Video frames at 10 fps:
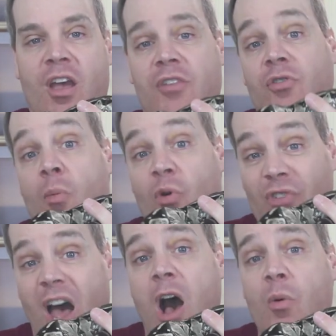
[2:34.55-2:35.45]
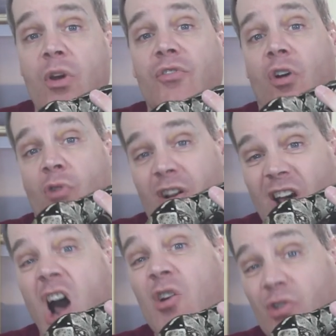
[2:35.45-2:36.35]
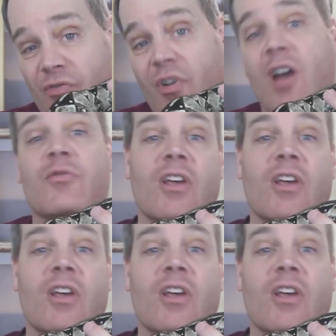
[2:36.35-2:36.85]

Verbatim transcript: it's almost always around 105